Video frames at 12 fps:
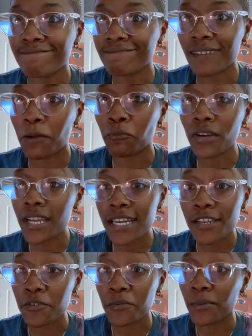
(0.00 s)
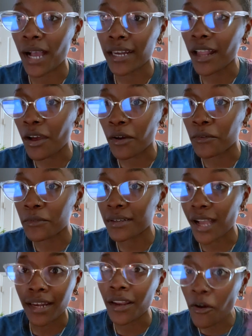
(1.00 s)
I'm reading you. I know
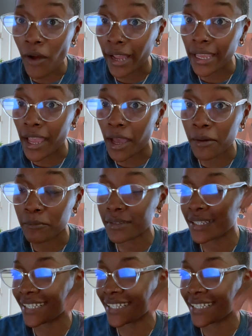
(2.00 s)
I am.